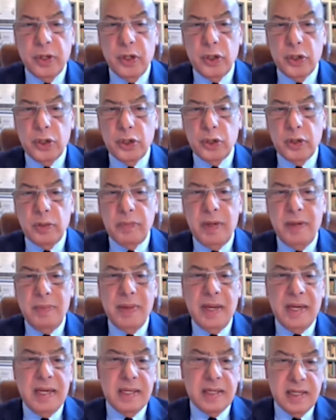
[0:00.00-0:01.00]
should be
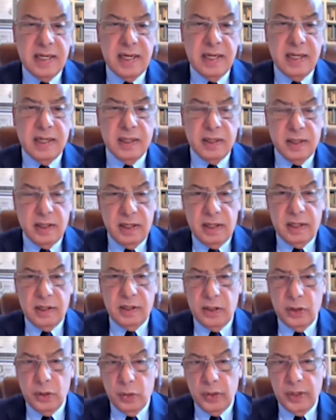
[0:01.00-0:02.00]
maintained in
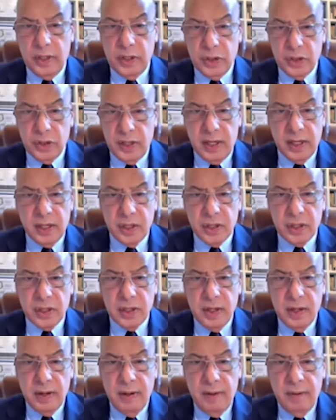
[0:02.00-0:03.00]
the OECS
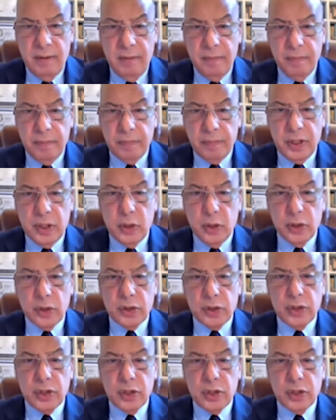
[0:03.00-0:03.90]
because